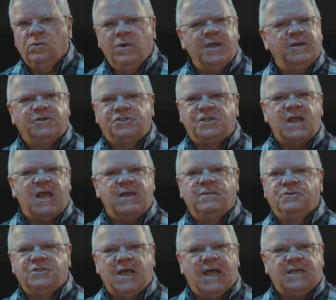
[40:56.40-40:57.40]
We
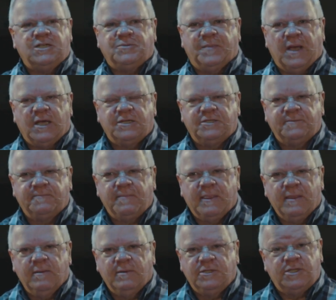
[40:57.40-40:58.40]
understand those aspects,
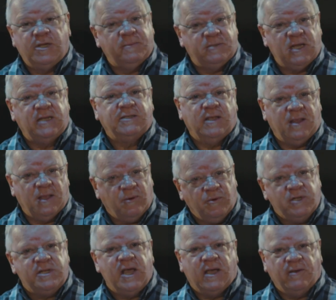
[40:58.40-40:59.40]
but sometimes I think
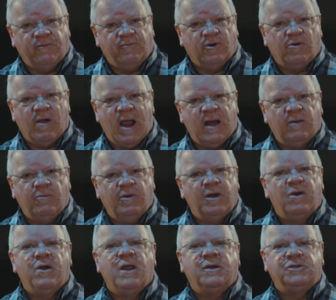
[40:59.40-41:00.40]
we take it for granted.
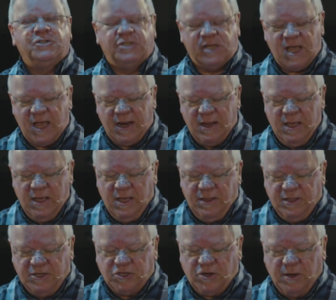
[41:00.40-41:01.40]
We don't understand.
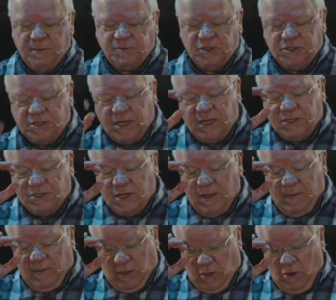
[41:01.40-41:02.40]
This scripture says,
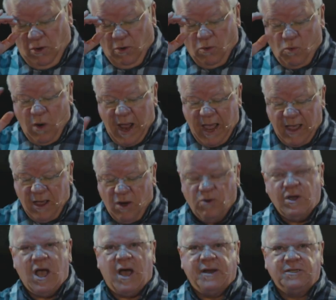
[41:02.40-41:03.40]
your way,
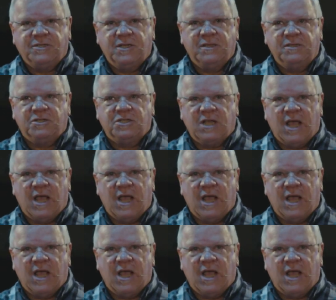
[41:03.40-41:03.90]
O God, is in the